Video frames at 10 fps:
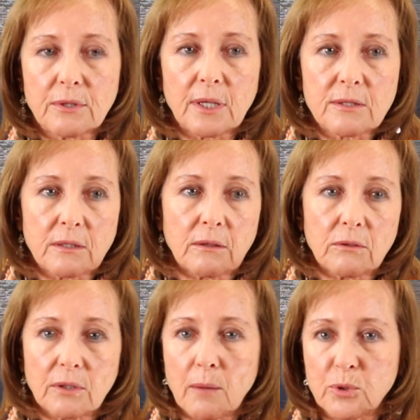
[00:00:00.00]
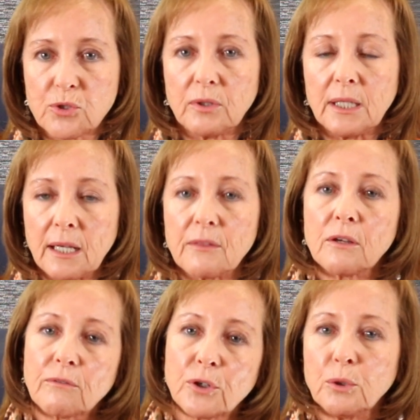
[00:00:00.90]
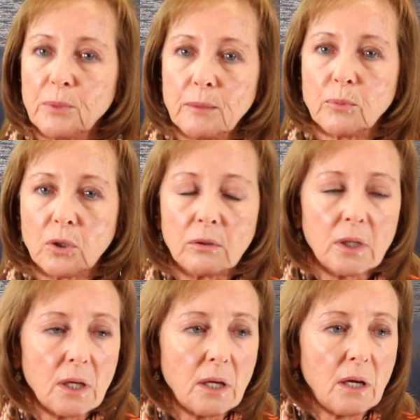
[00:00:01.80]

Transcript: So that's another good opportunity, I think, for new people.